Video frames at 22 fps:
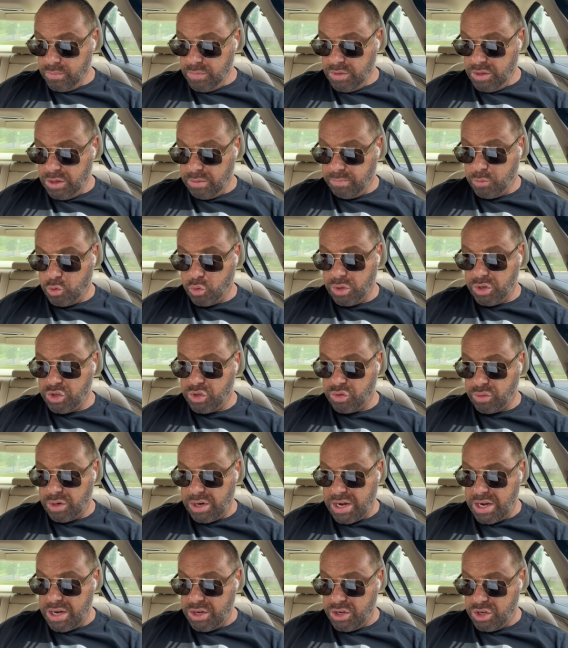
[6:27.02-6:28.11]
The more
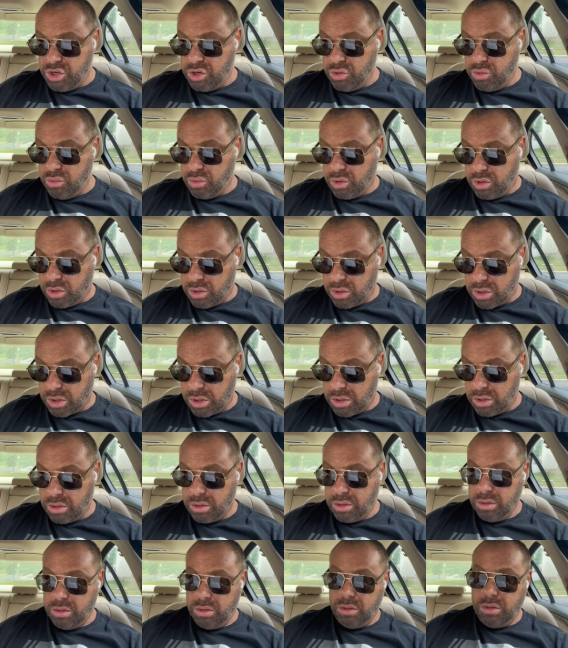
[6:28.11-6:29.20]
drained you are,
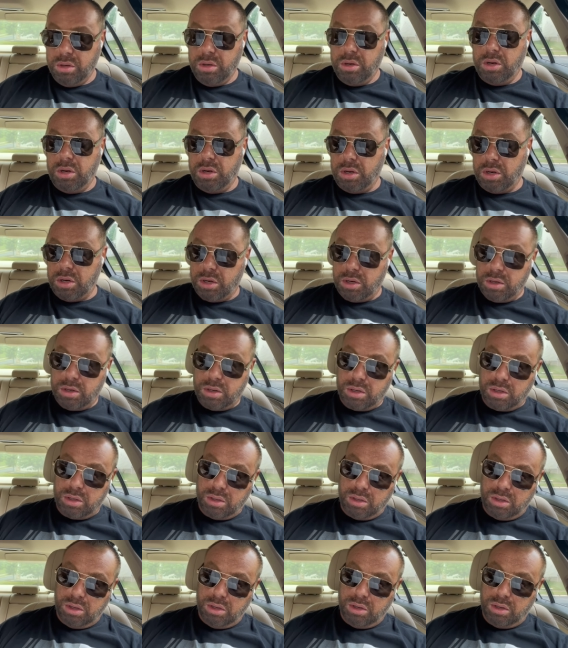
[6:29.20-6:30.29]
uh,
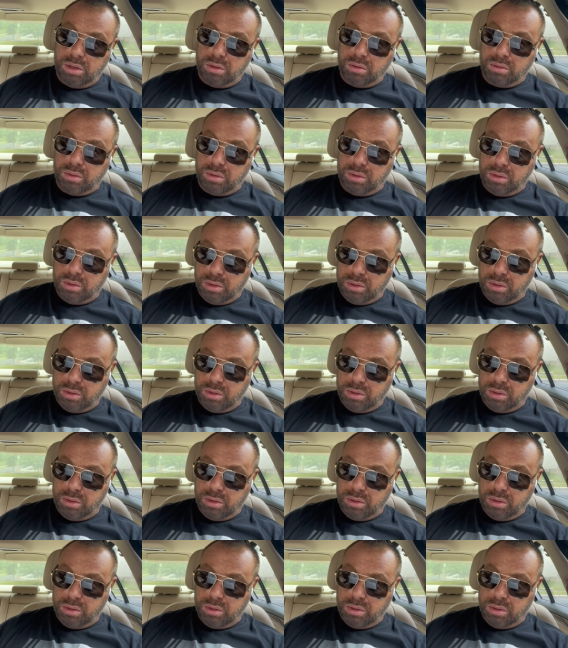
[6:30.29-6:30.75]
you know,